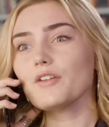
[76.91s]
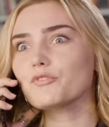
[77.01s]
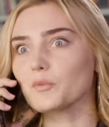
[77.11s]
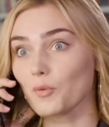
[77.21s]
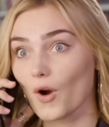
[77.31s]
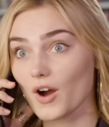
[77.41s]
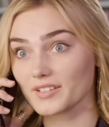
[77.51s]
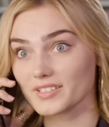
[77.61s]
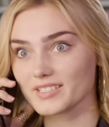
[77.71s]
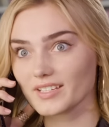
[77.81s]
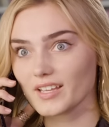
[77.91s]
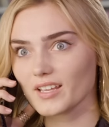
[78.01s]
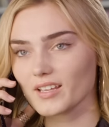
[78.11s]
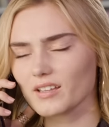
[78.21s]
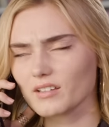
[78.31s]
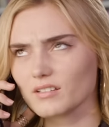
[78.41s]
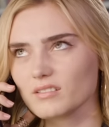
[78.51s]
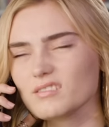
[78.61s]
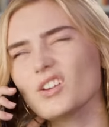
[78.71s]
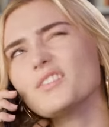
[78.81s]
And for bronze,
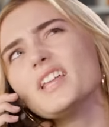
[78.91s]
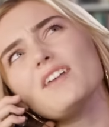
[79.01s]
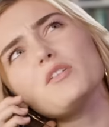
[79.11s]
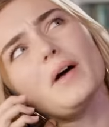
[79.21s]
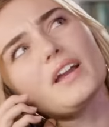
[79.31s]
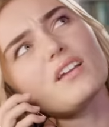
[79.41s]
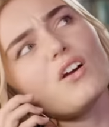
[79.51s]
don't they have a pet